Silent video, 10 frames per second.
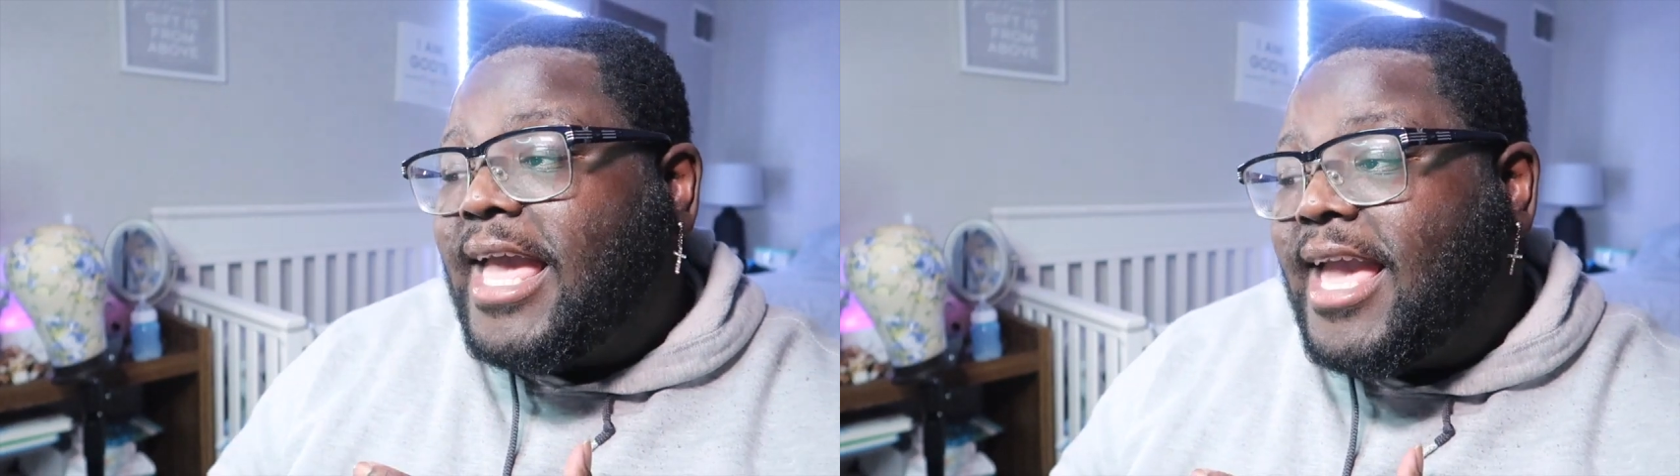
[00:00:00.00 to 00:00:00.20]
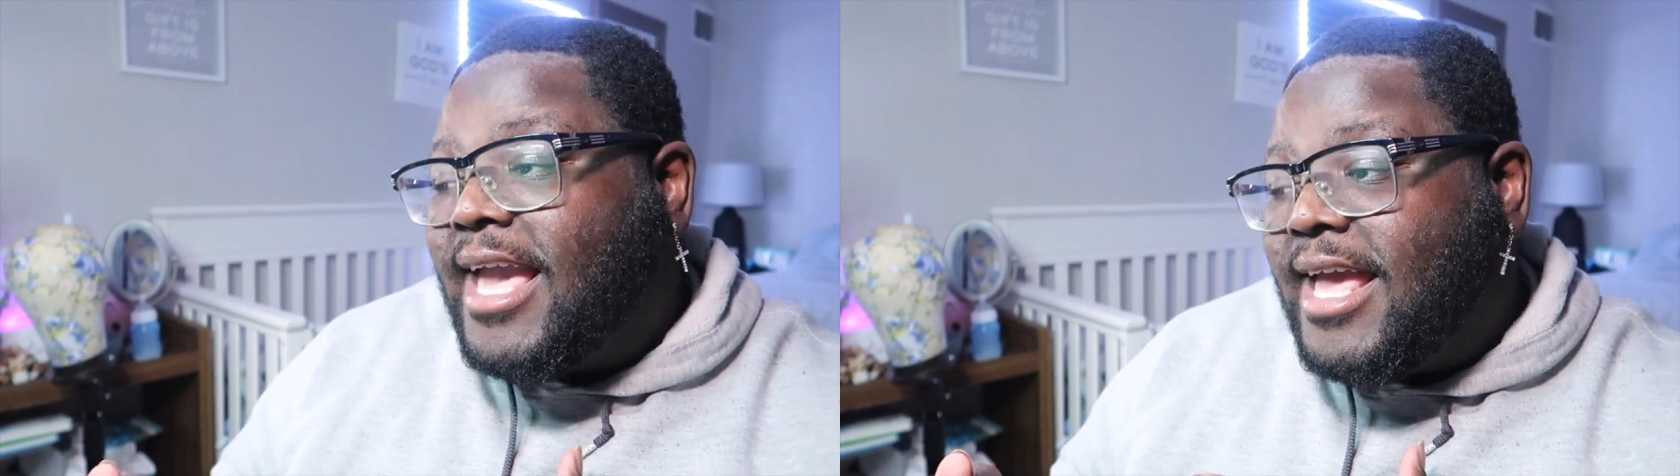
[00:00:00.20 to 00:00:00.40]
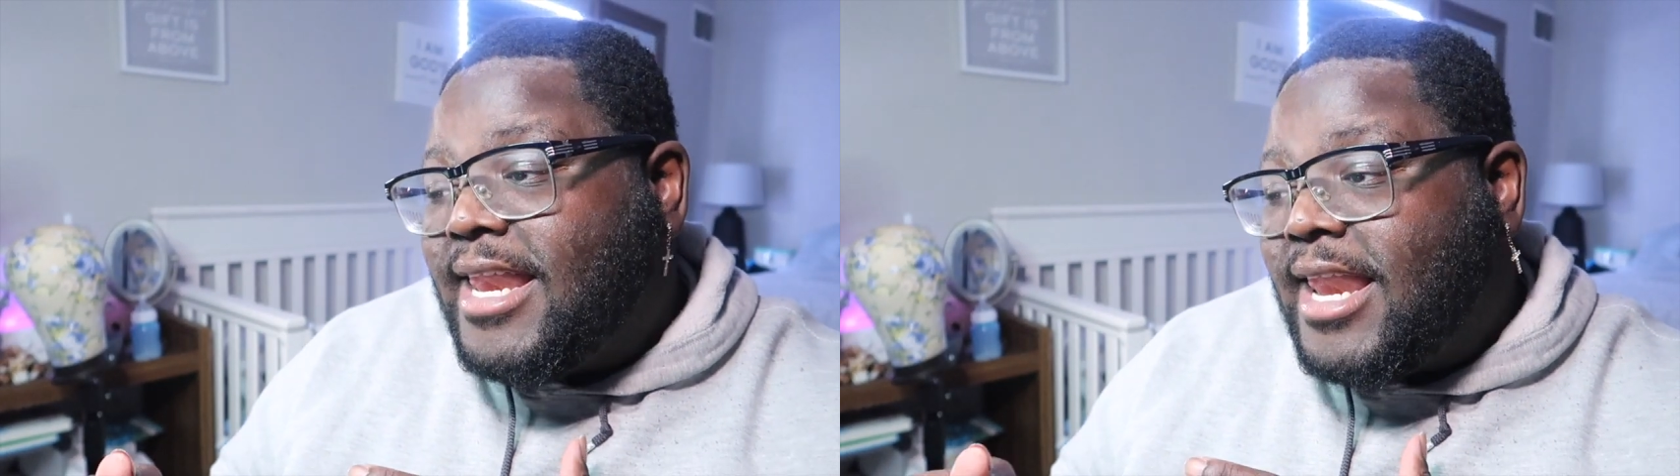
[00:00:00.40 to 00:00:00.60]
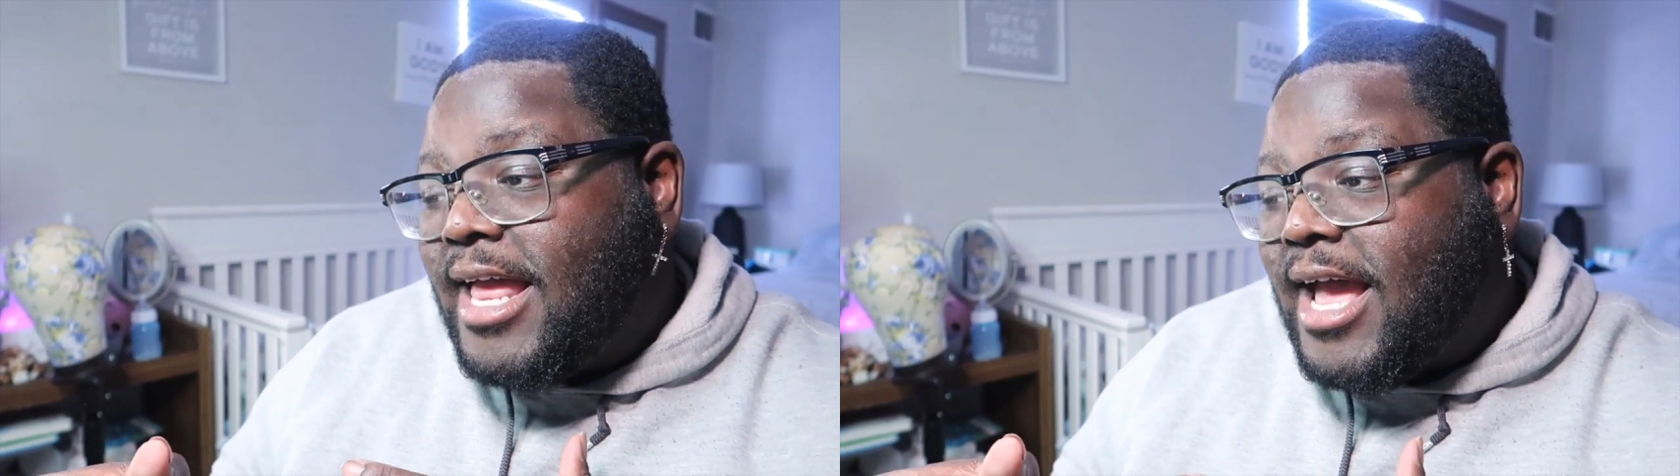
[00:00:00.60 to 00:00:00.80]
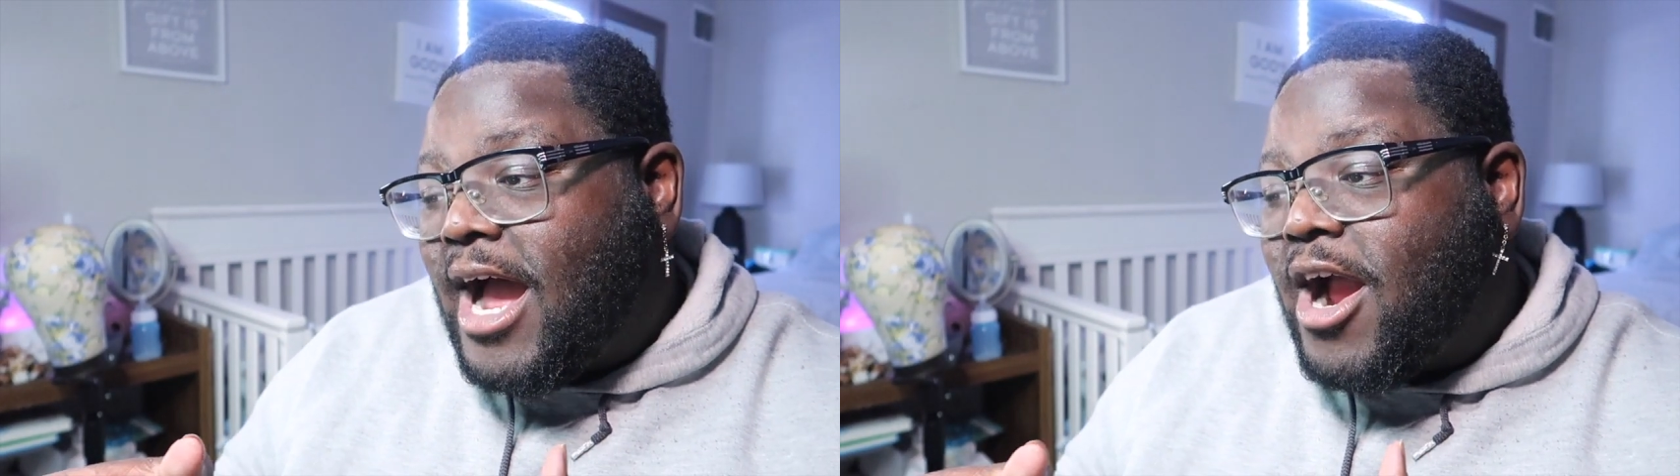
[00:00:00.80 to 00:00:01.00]
and
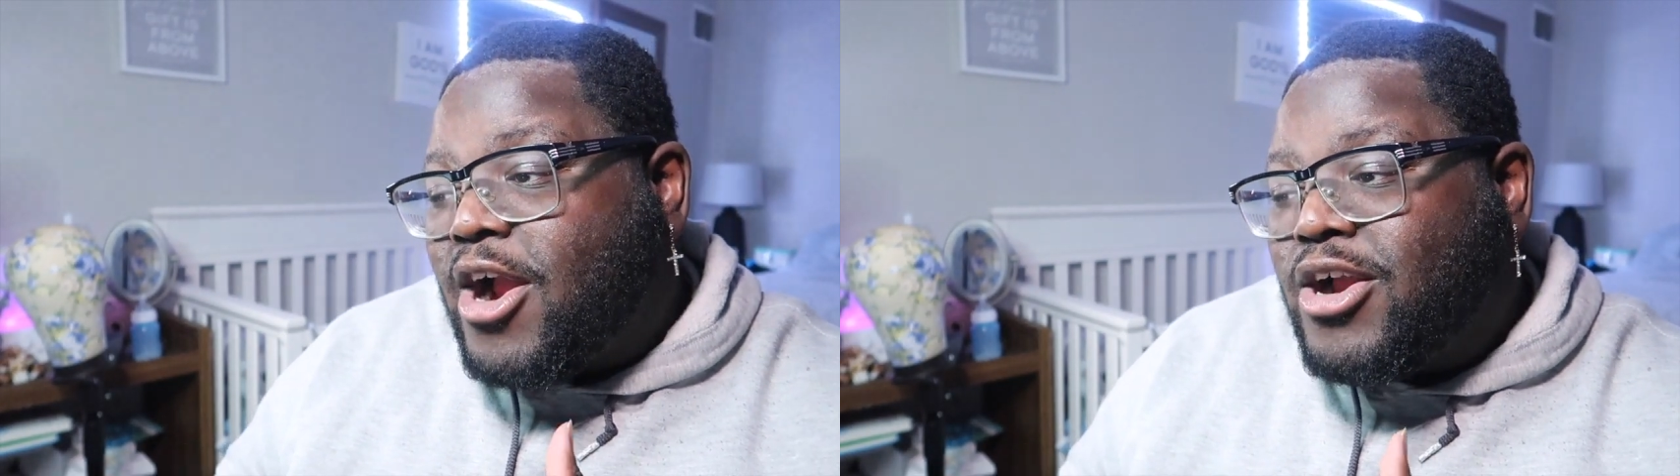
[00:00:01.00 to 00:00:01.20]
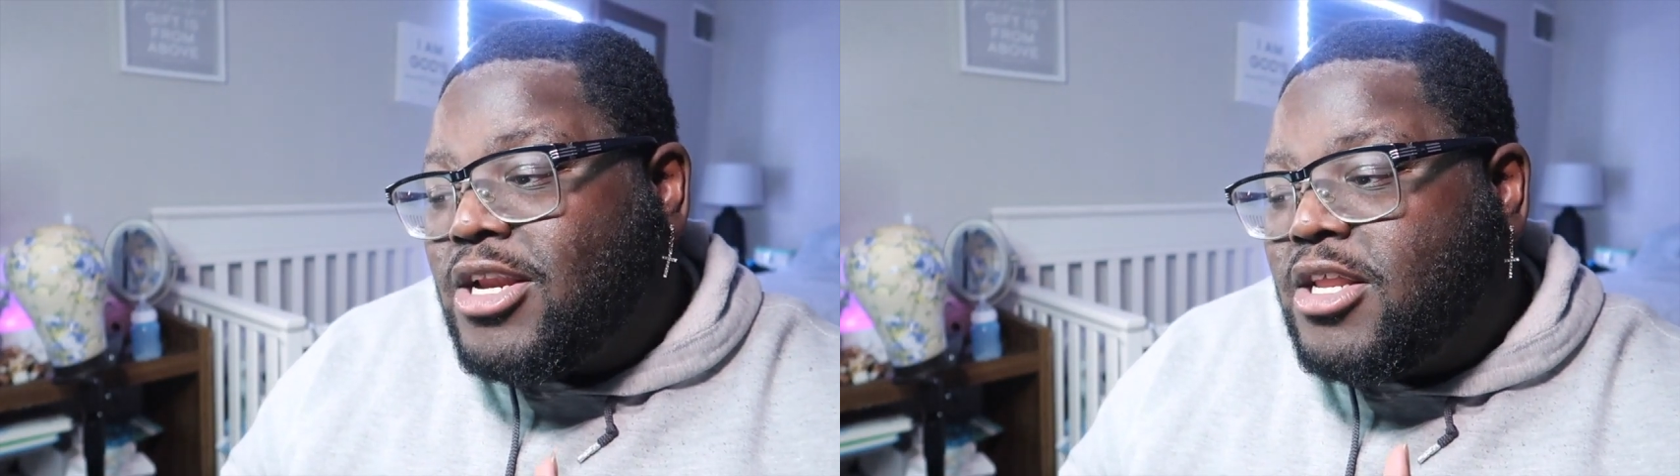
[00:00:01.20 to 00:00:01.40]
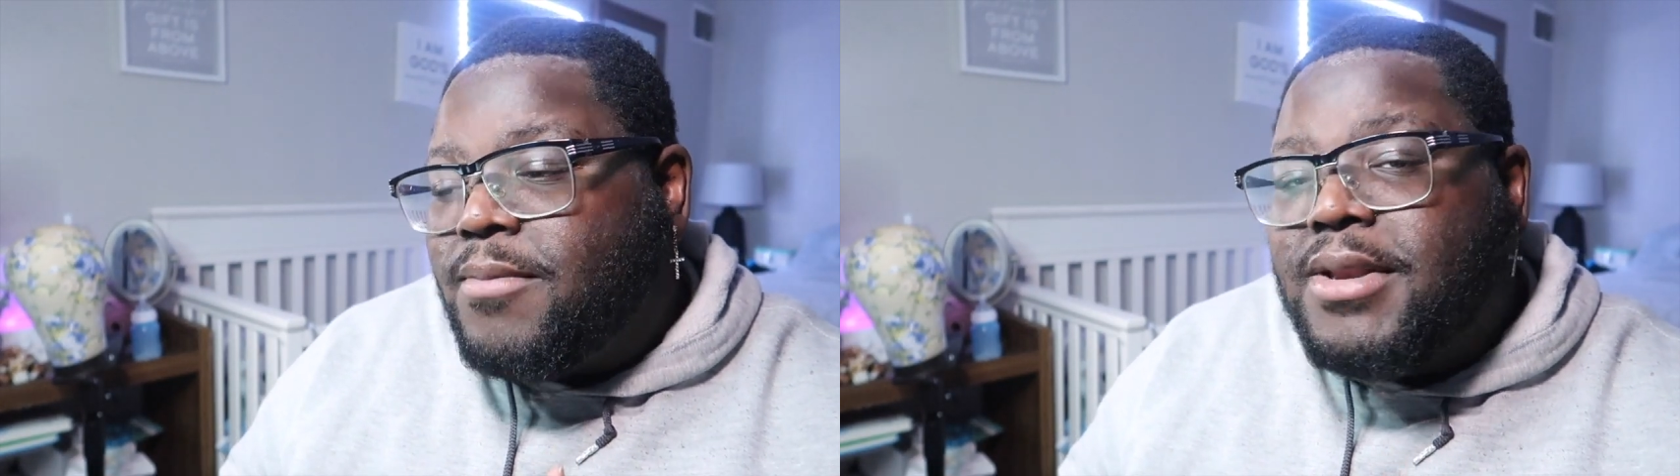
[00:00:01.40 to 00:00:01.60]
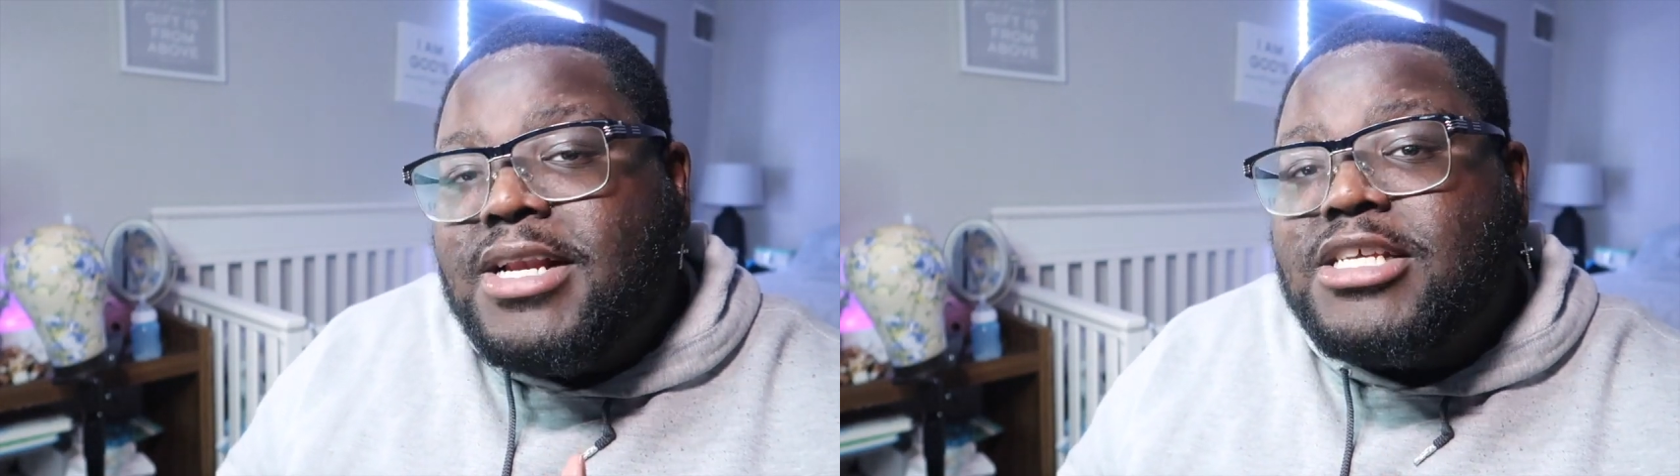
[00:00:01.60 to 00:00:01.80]
I heard a little bit of